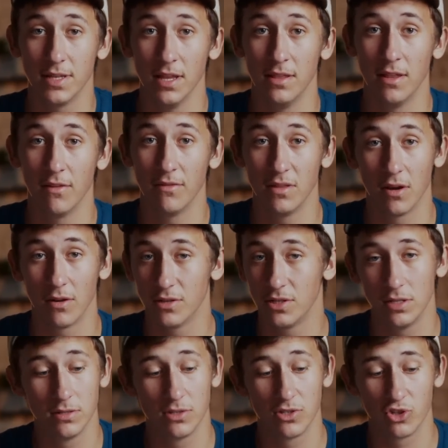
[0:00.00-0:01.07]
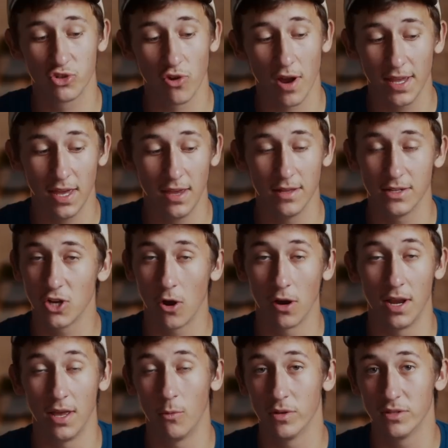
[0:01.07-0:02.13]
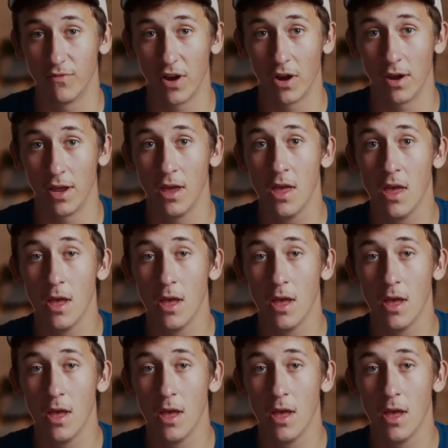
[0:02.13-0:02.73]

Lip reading: and their striking and targeting was very